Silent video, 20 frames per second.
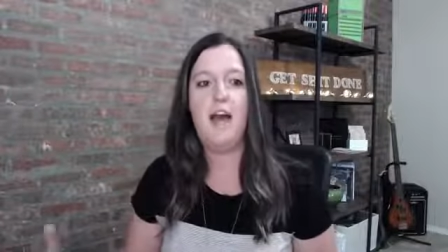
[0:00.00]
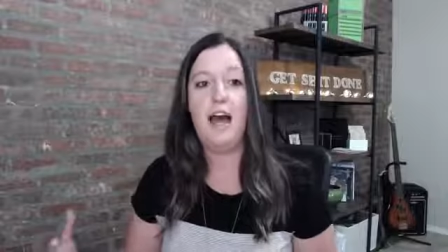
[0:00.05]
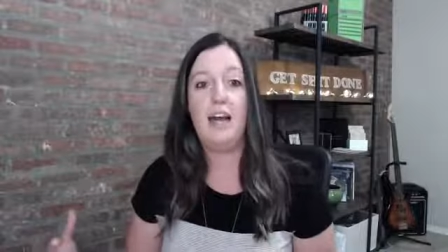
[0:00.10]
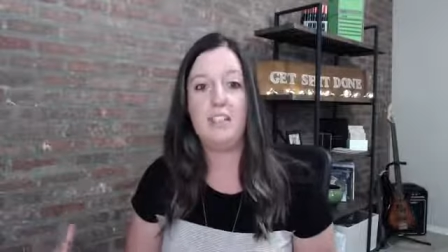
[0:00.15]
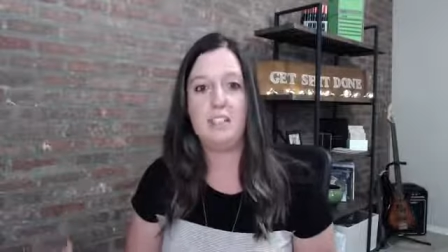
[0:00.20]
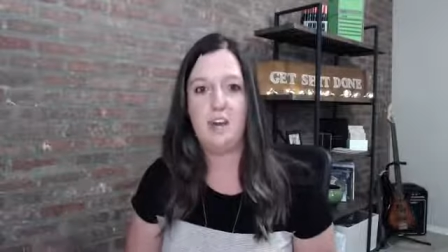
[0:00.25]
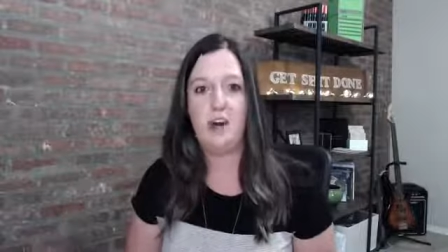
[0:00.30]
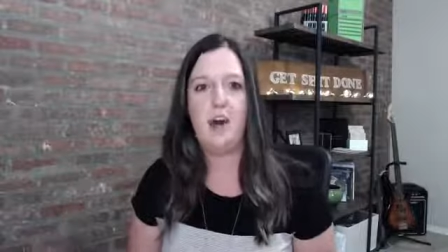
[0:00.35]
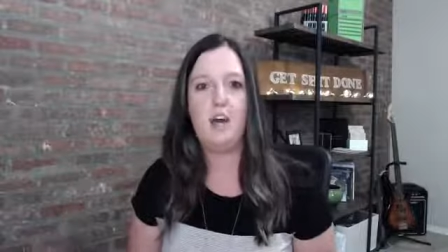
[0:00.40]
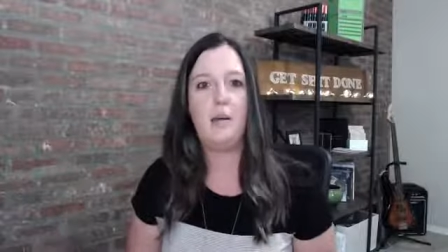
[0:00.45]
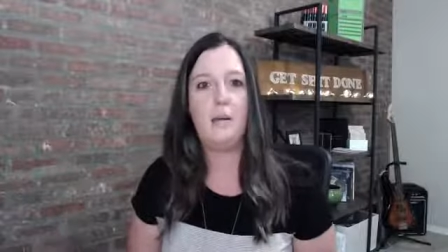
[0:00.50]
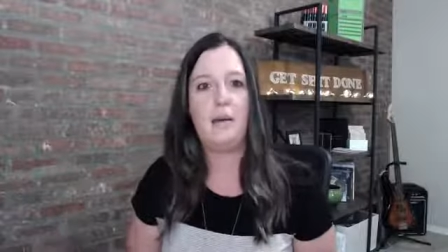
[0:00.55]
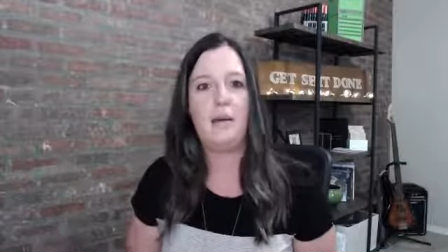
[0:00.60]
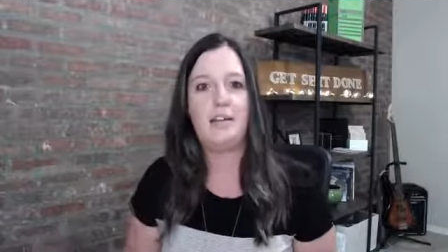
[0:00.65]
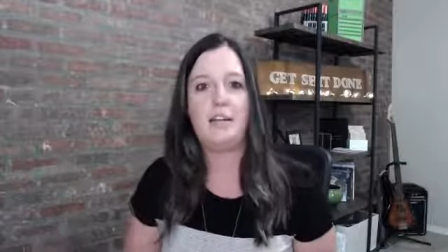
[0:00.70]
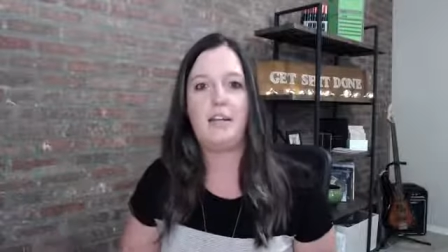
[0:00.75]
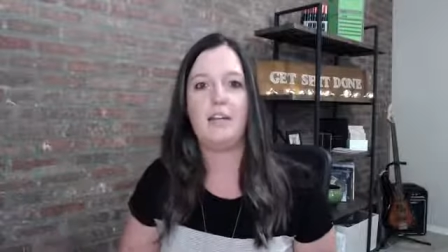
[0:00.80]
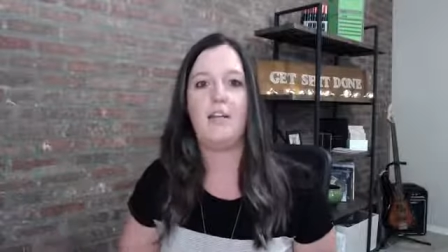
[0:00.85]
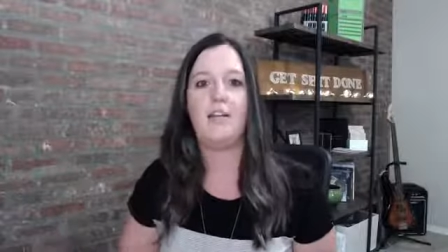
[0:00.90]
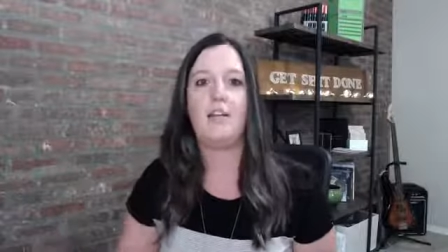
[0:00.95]
I talk about
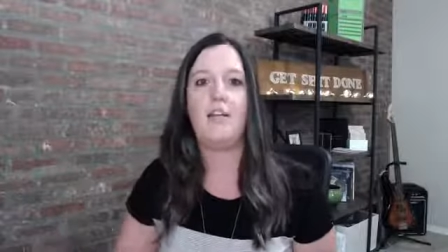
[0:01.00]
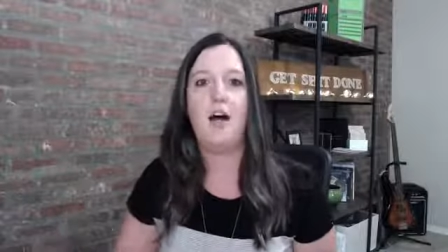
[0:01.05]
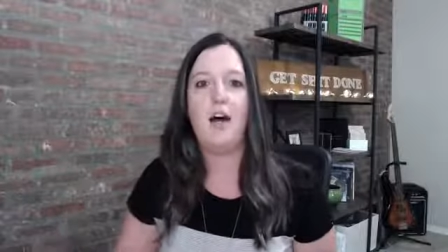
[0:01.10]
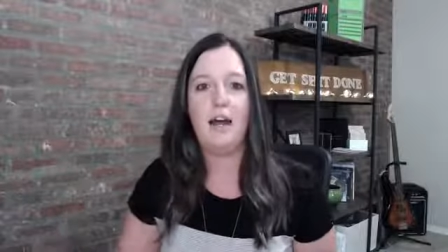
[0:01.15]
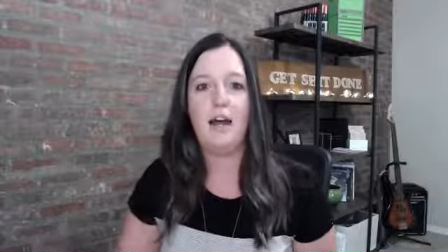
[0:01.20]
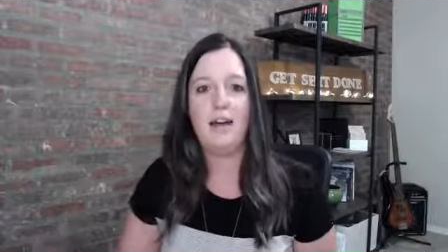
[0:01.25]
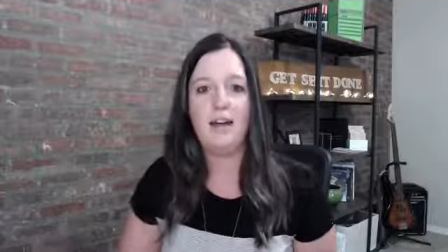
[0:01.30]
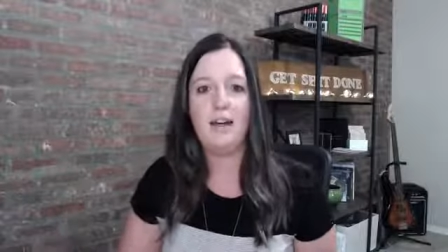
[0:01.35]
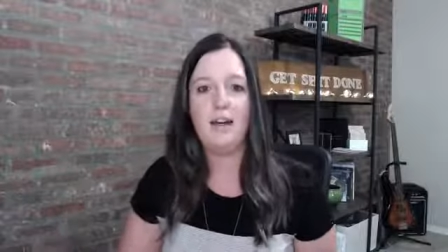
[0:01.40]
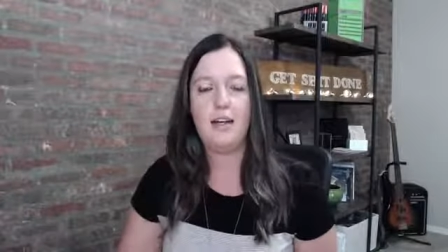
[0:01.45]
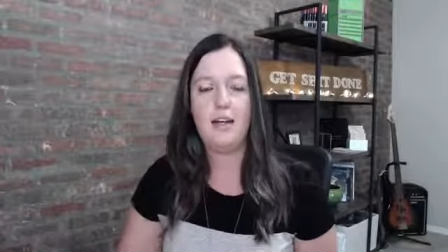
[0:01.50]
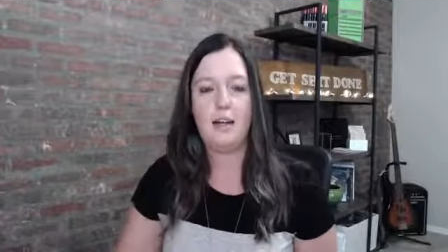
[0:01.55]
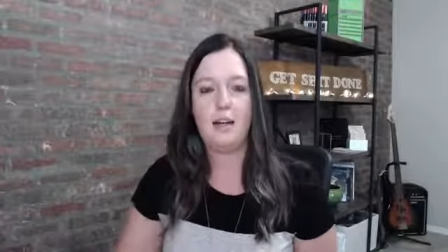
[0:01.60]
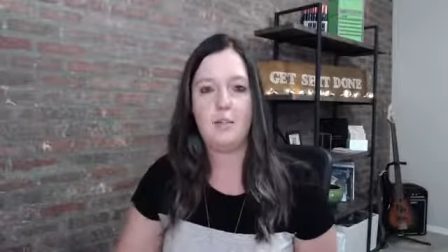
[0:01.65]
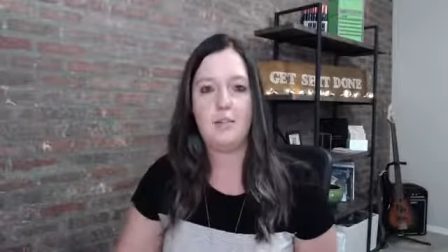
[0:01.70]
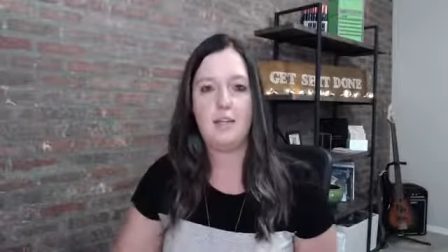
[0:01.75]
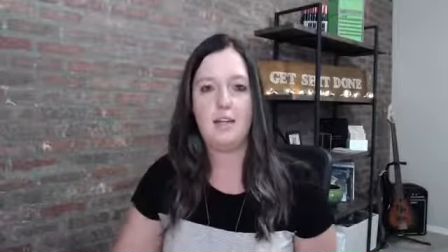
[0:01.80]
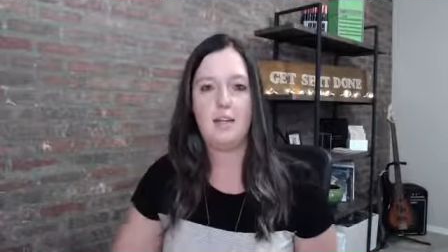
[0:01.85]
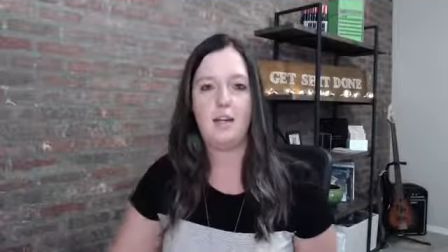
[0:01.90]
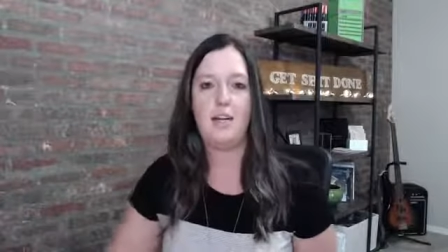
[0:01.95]
that a lot, and it
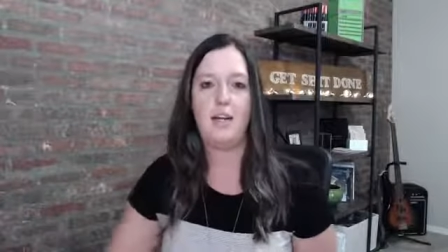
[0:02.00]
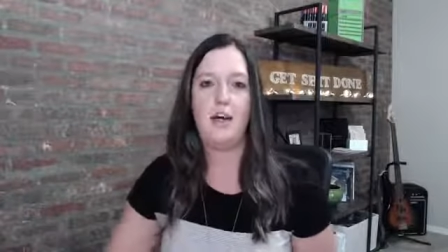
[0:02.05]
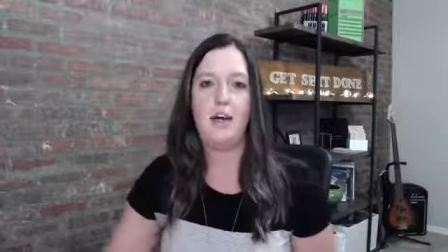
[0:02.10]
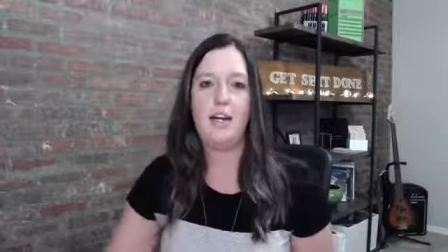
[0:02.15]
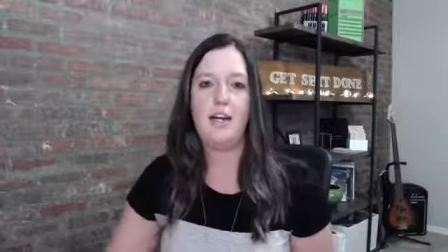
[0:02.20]
comes out a lot,